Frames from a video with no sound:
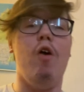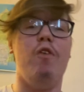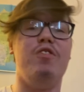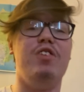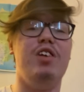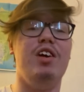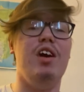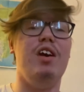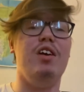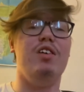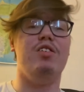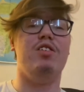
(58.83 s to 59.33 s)

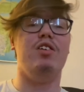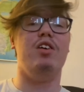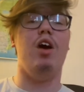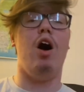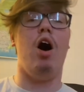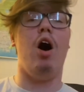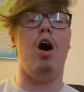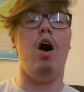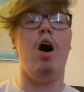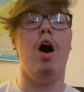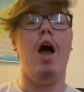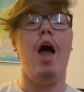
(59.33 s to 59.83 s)

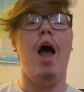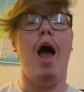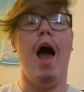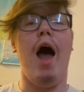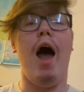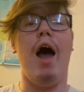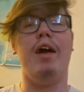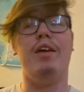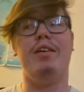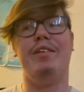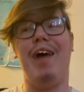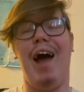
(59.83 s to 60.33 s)
TCR,
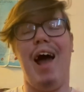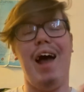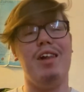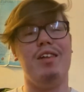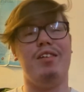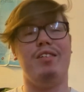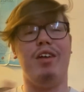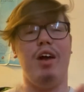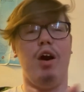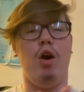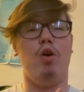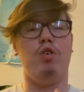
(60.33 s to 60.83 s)
and Dan
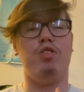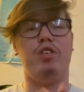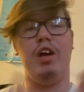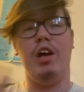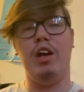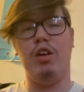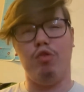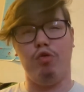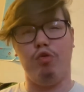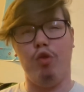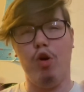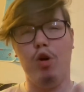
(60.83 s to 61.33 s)
Zelos
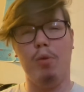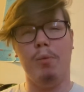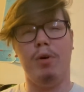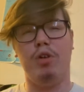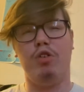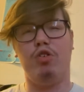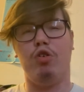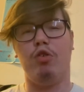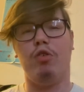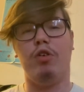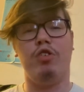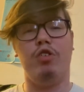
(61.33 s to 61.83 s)
is
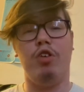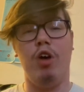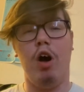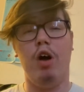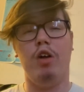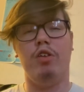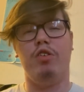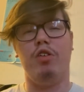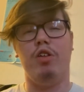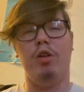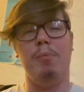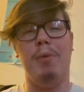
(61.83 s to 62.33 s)
rumoured to
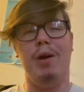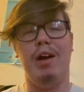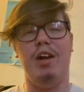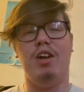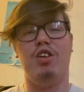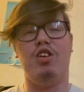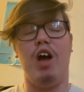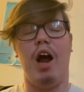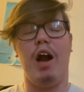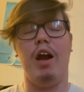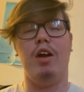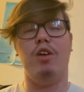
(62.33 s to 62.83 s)
return to the Mini
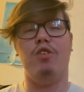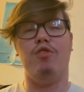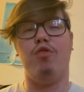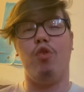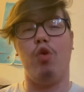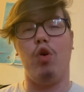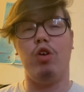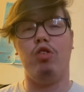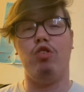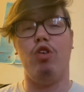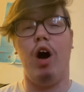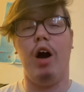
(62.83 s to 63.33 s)
Challenge
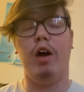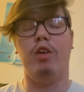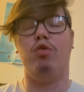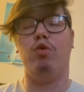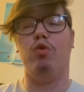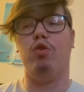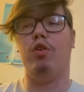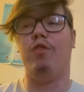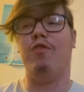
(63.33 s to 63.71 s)
for a title